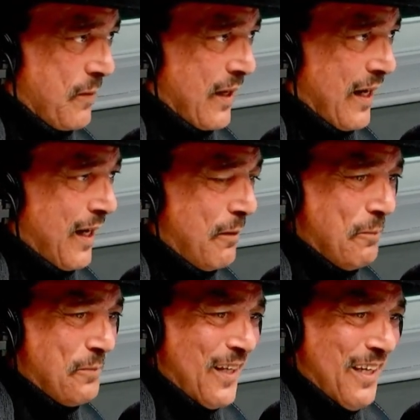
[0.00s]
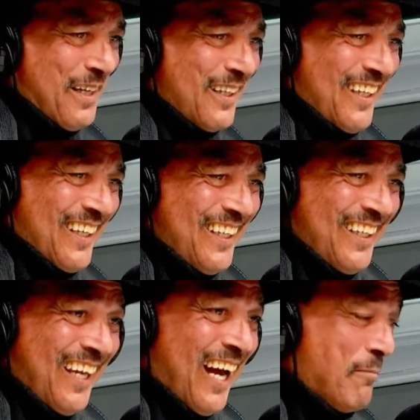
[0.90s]
Am
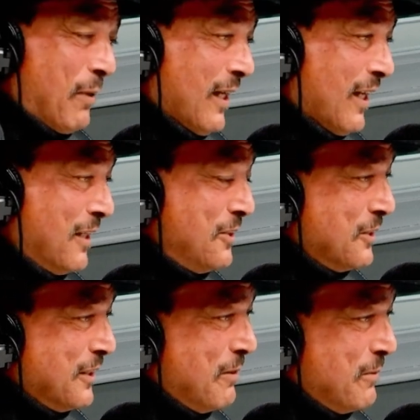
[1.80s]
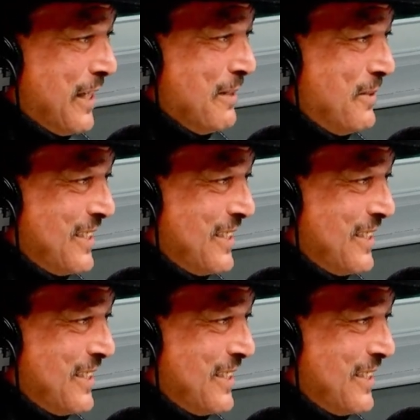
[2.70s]
I allowed to name names?